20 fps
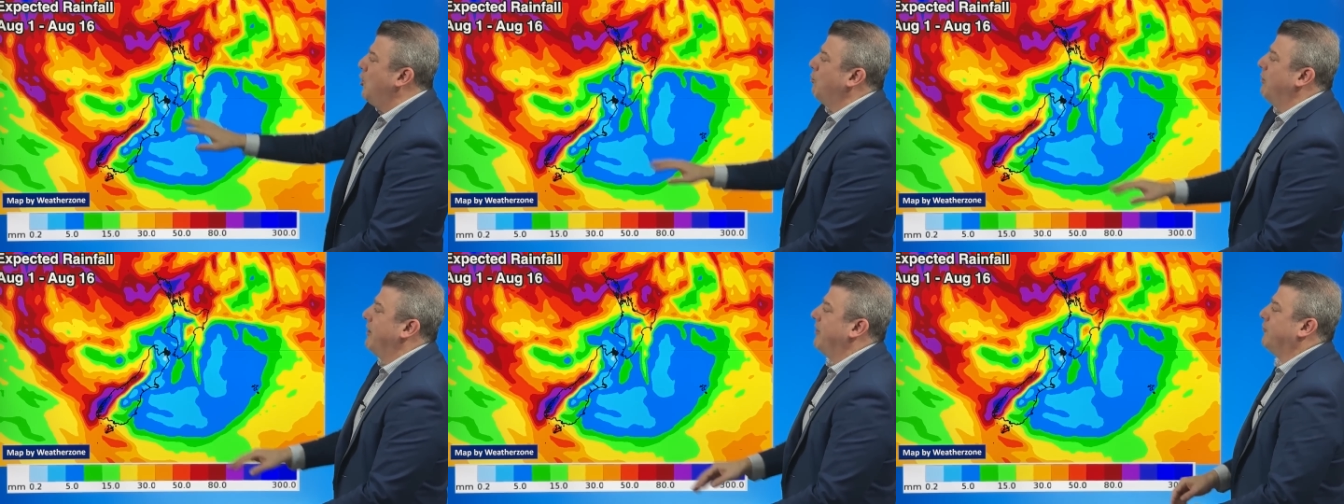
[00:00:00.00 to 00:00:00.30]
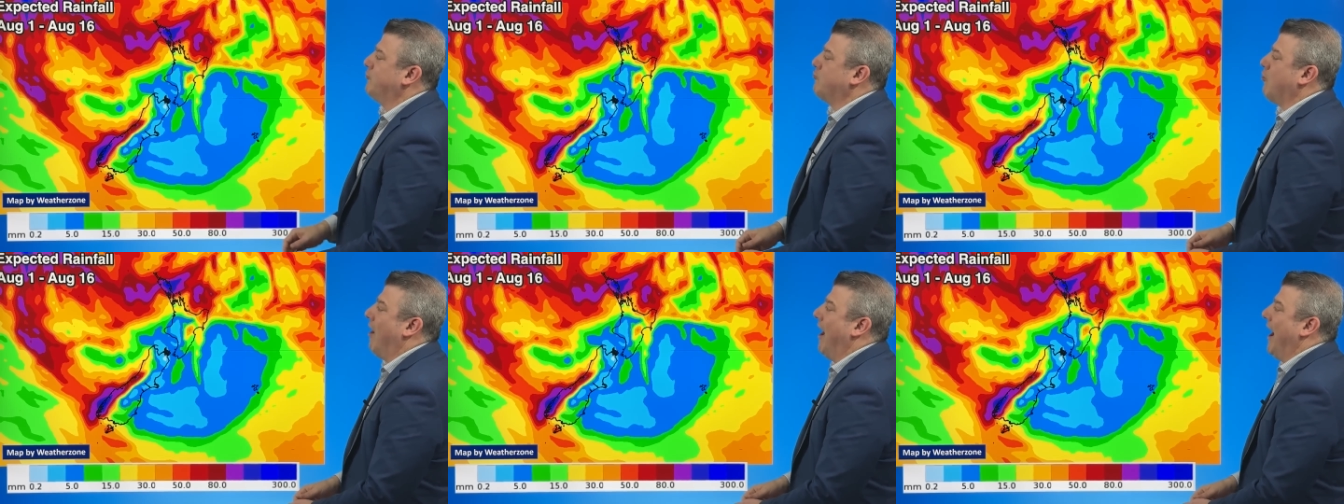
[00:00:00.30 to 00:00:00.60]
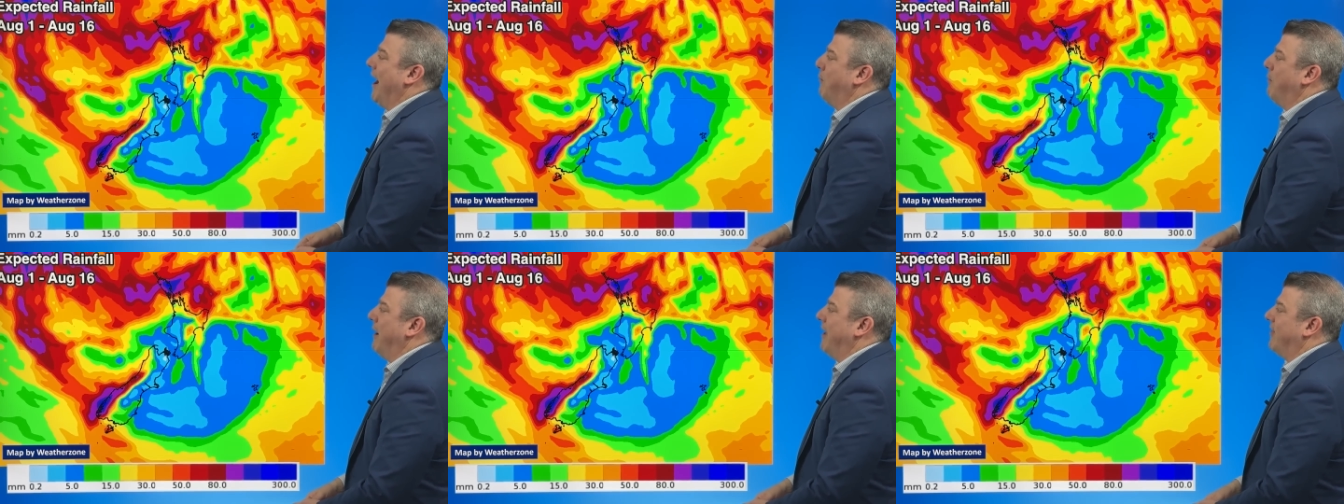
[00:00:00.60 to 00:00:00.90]
with
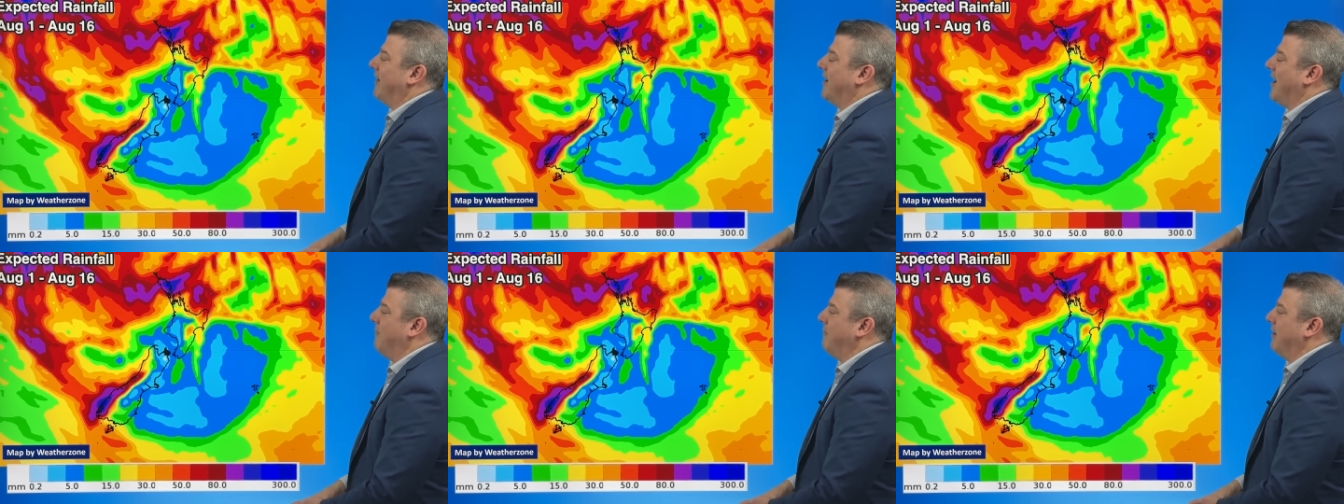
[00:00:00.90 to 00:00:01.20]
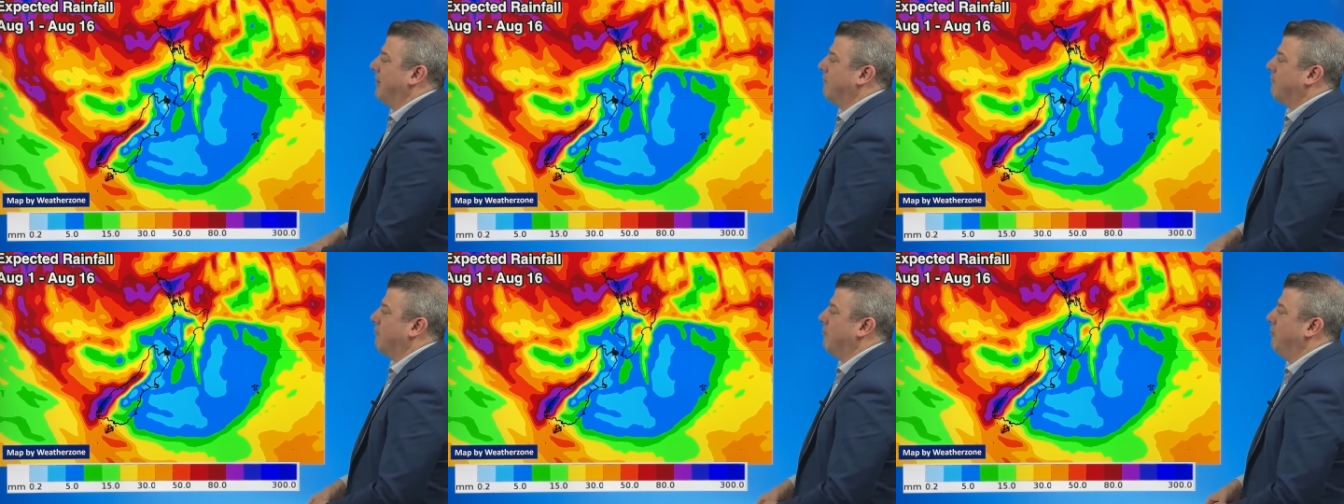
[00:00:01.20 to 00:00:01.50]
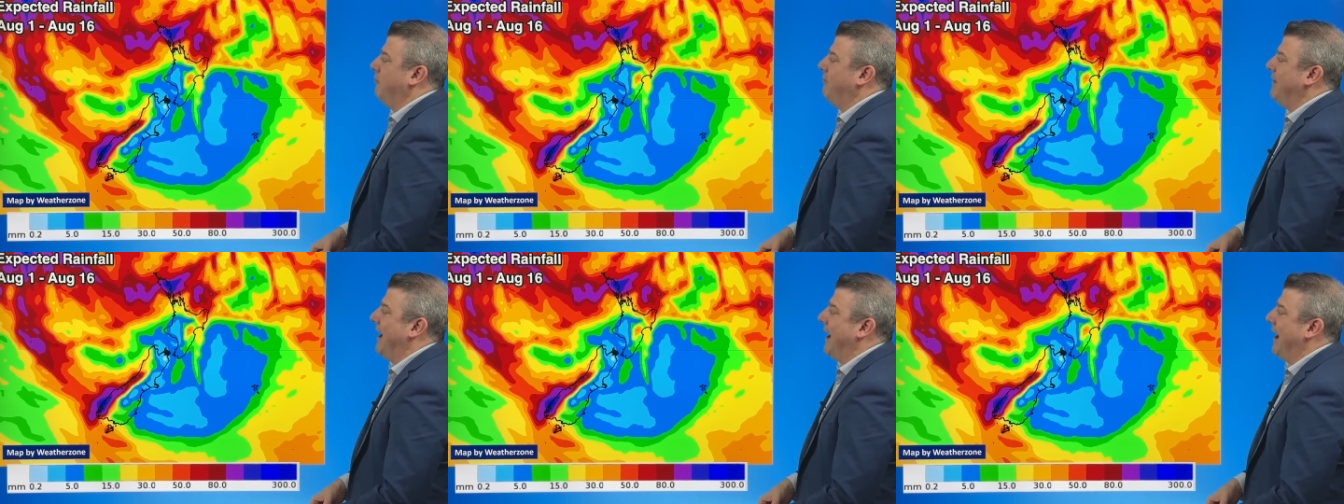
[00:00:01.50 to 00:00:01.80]
drier weather coming
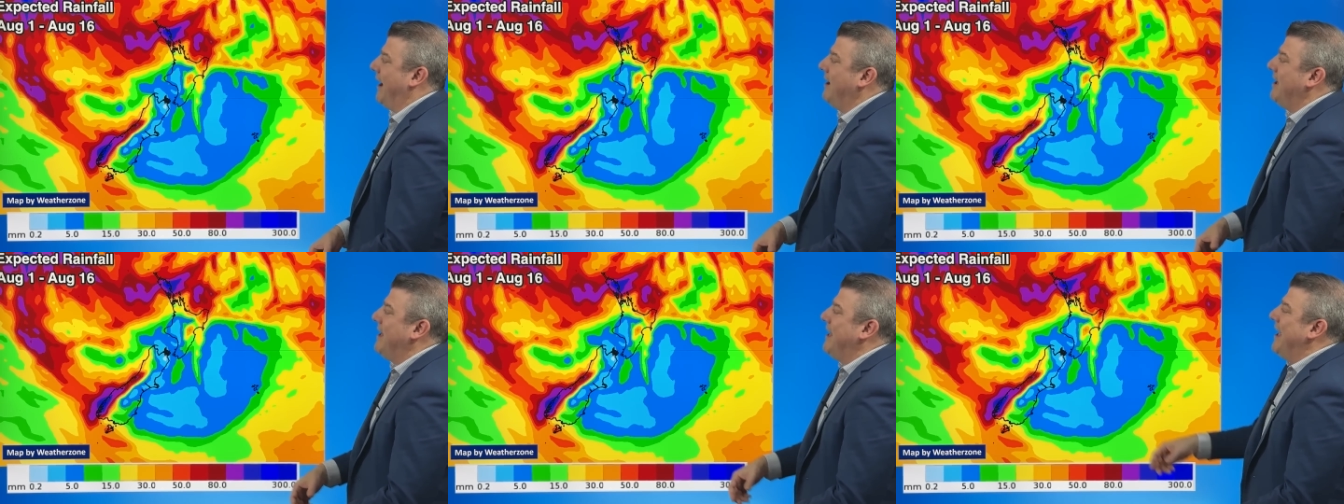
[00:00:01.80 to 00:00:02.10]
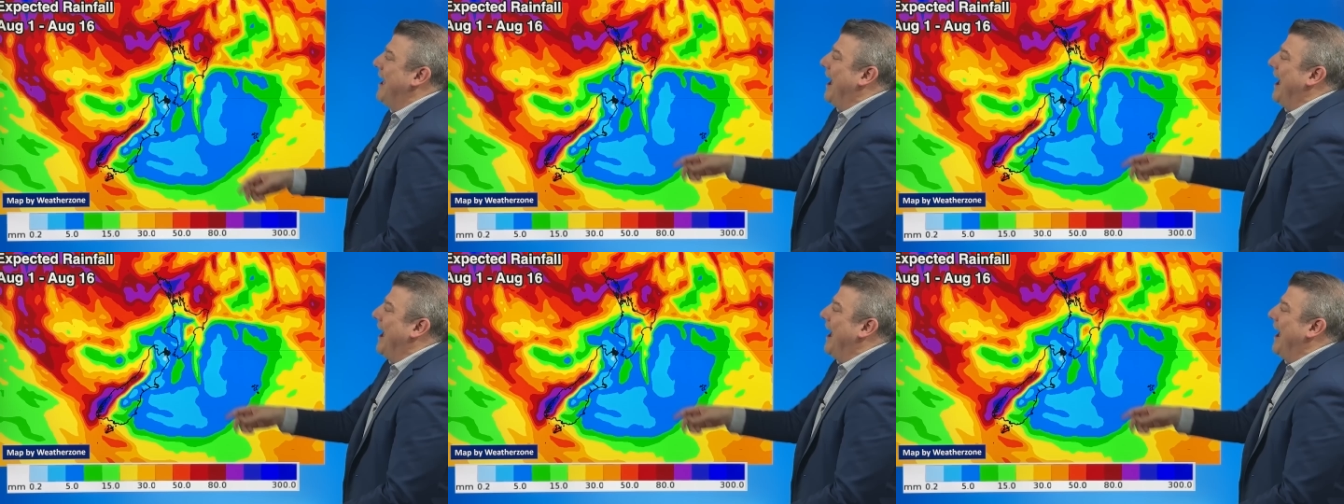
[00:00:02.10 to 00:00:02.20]
through there.